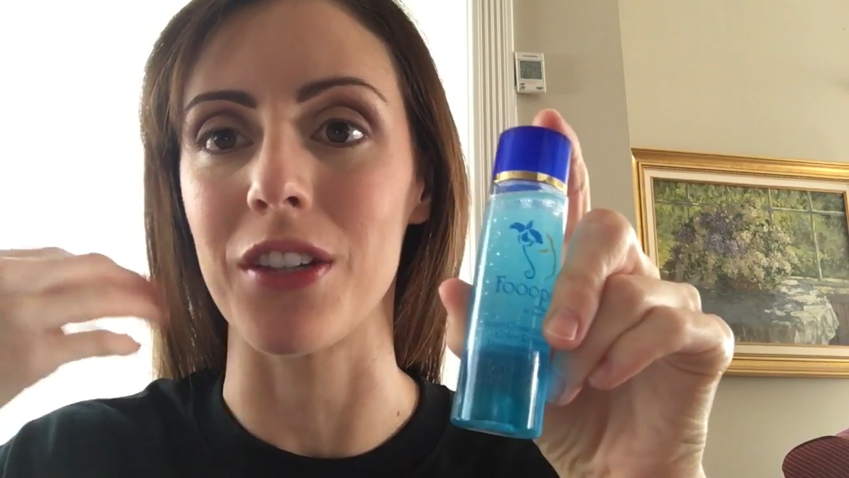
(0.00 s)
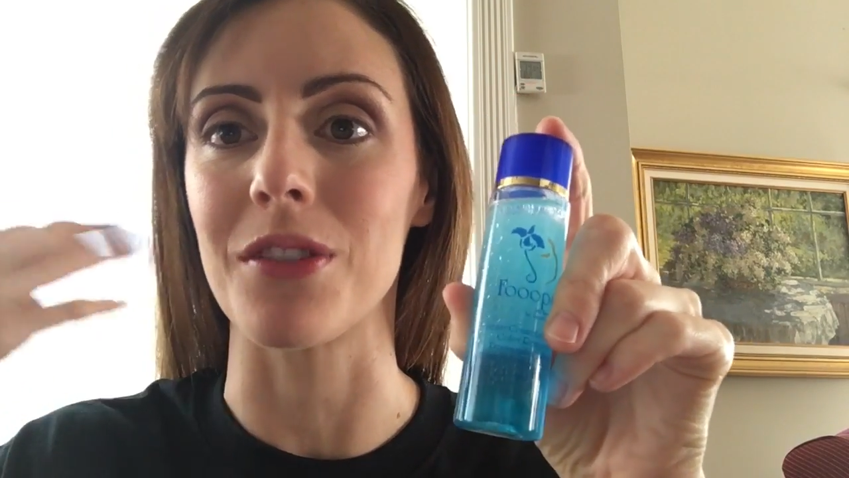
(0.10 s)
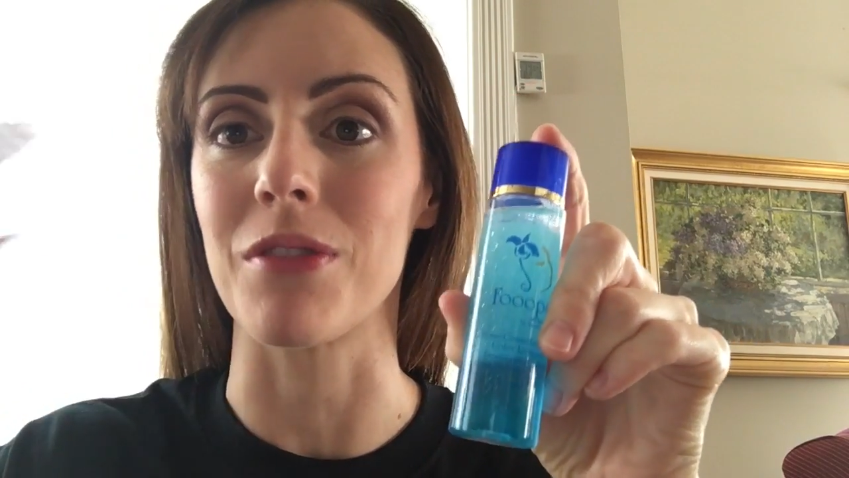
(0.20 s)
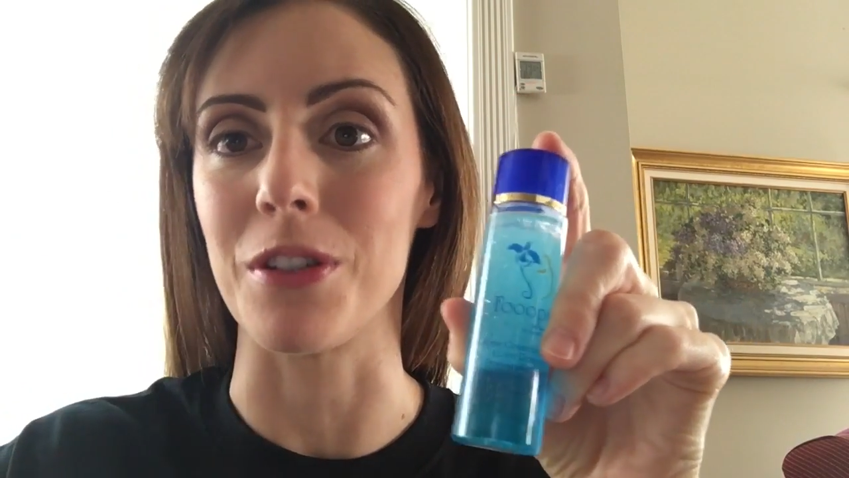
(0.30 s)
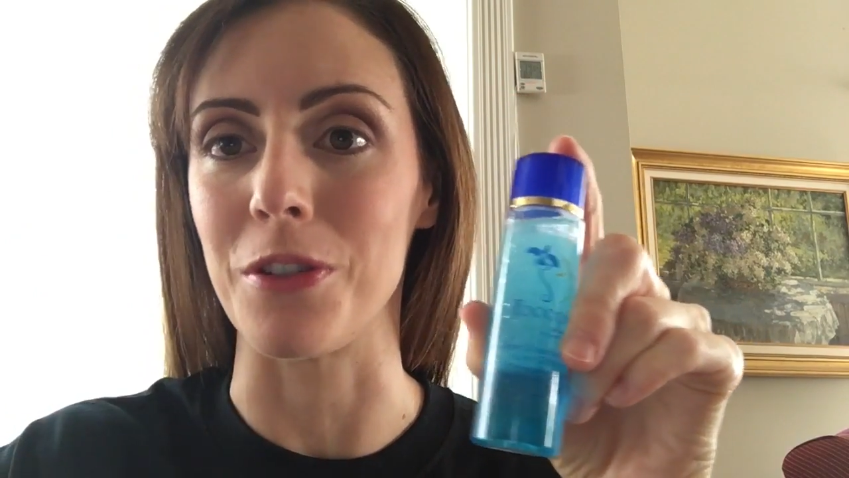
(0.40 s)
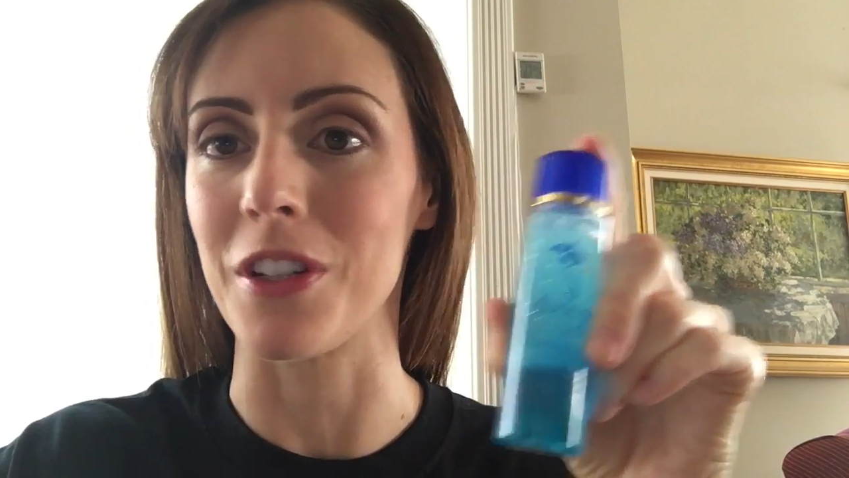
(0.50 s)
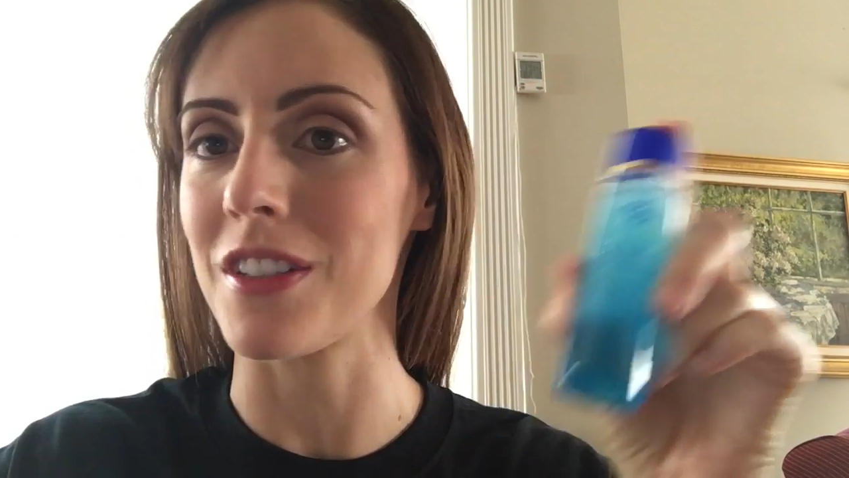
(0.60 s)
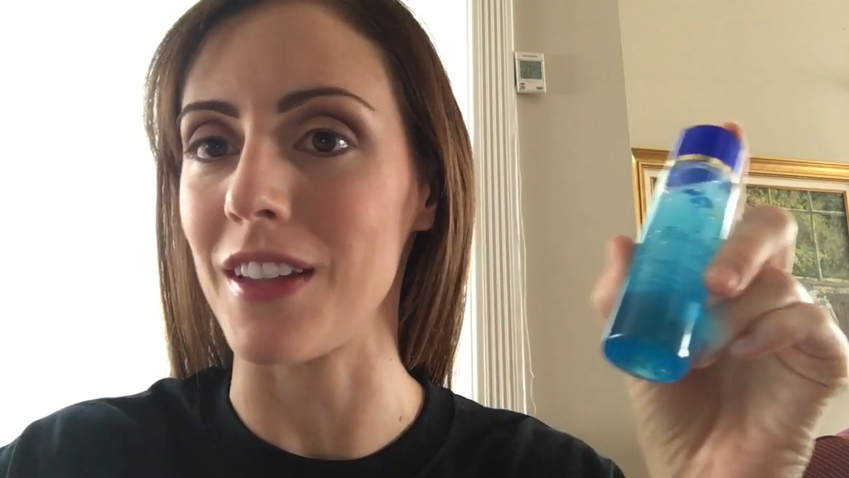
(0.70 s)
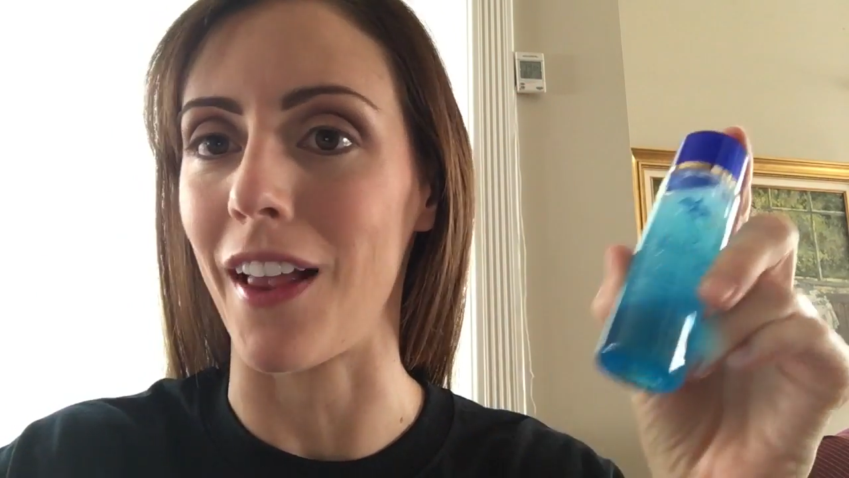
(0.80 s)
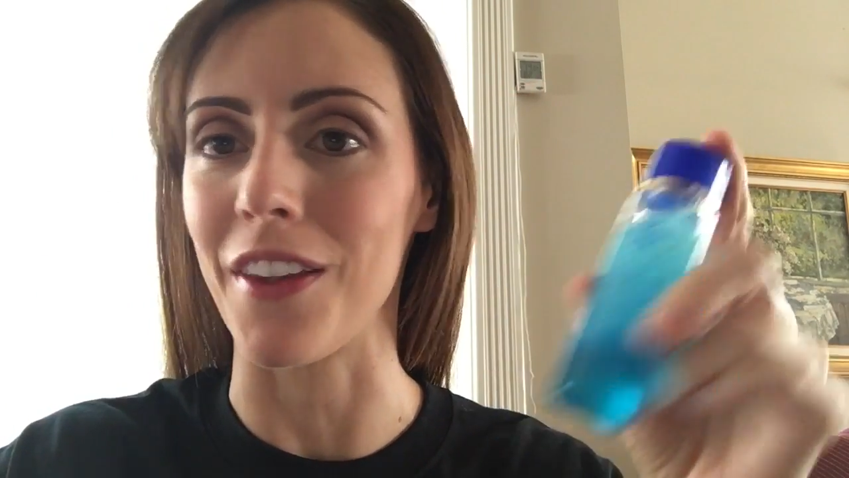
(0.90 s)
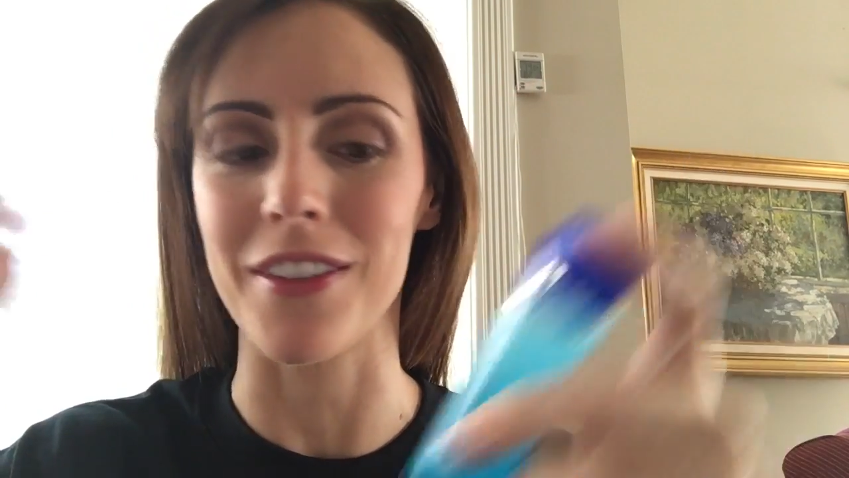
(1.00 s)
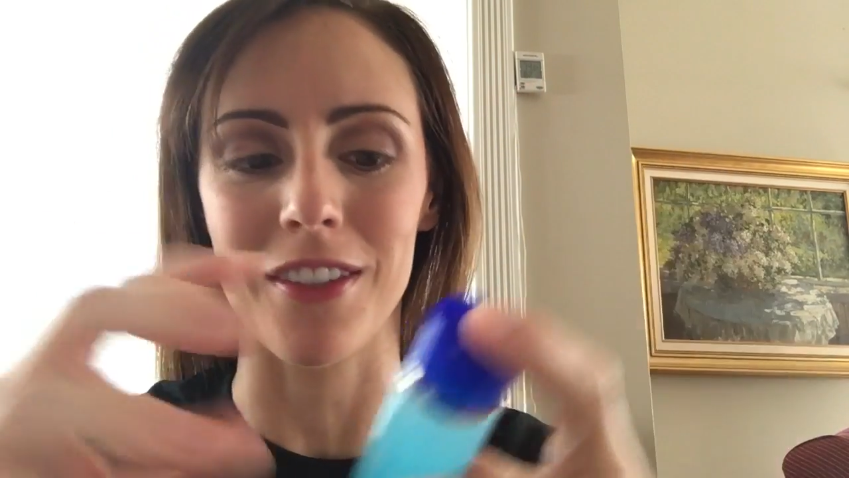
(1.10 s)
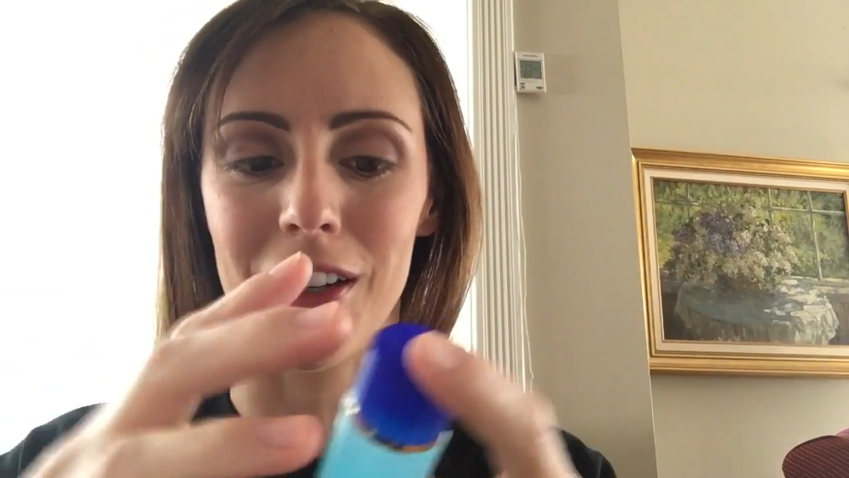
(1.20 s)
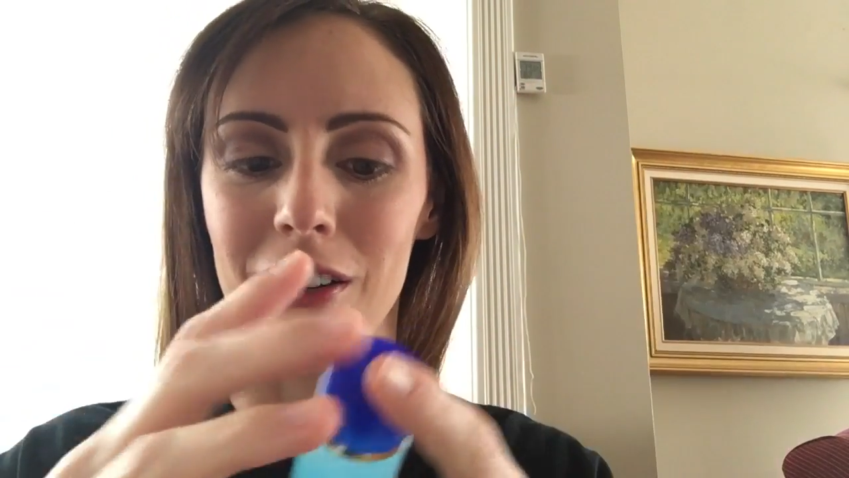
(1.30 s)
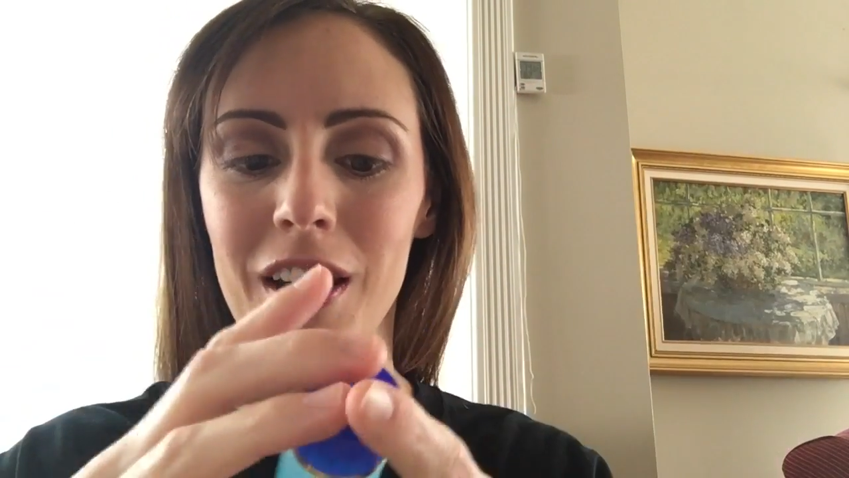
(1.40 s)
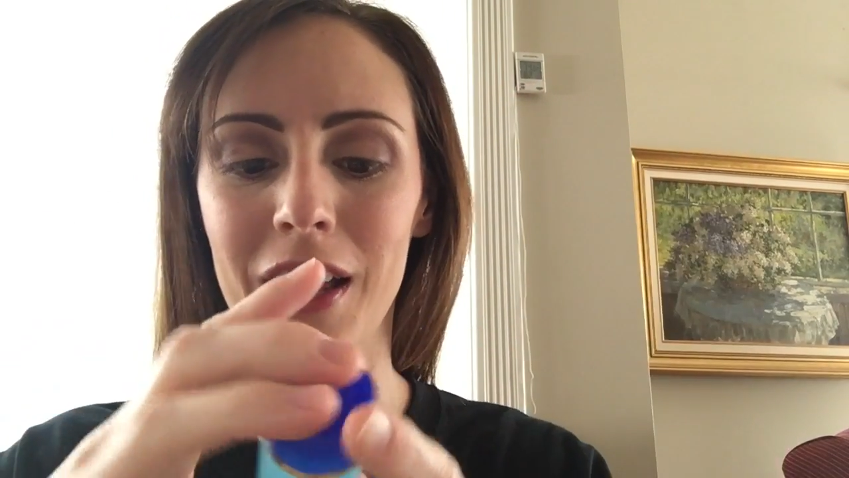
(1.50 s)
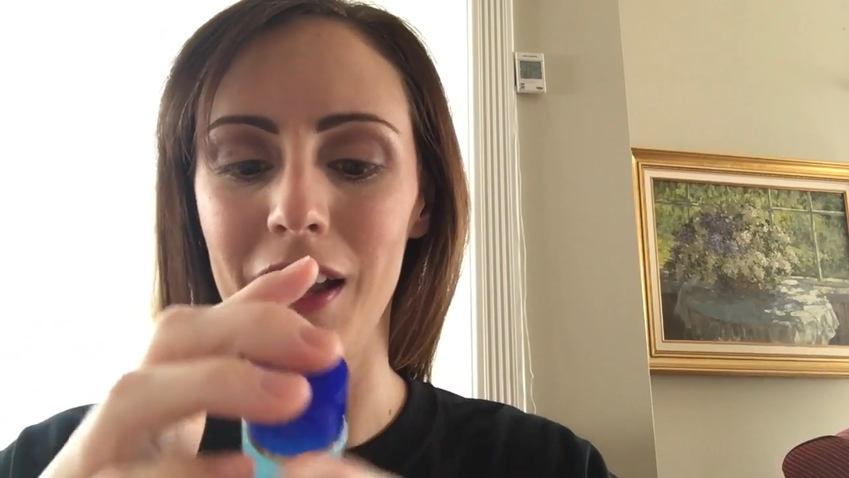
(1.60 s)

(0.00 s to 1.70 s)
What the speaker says: to renew your cells. So